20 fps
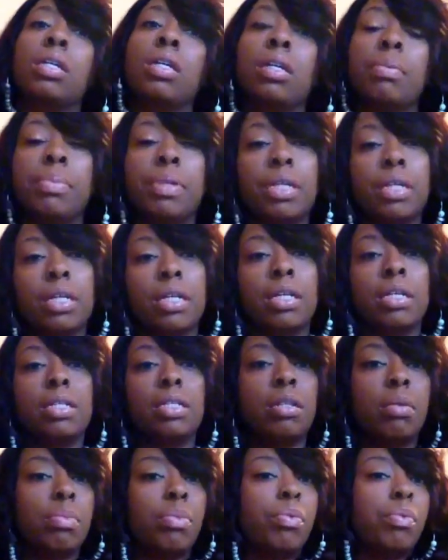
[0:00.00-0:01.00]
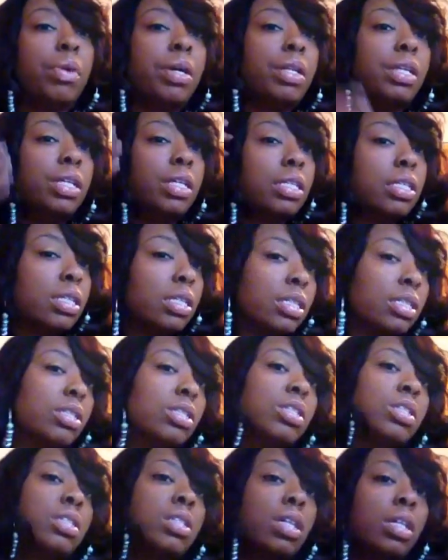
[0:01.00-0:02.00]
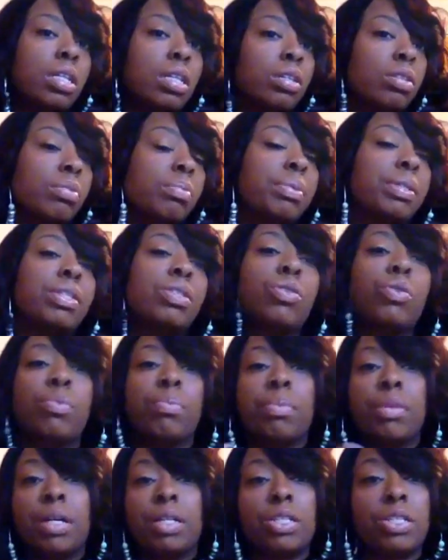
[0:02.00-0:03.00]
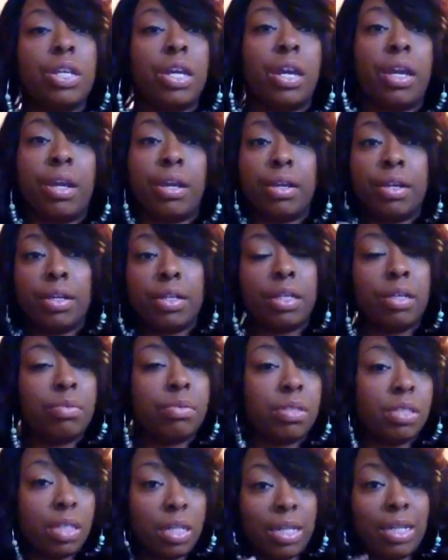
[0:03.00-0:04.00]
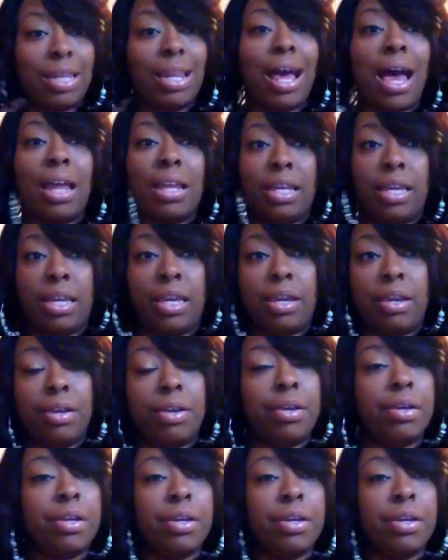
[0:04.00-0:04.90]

because number one, it's a little bit too much hair. It was a lot of hair.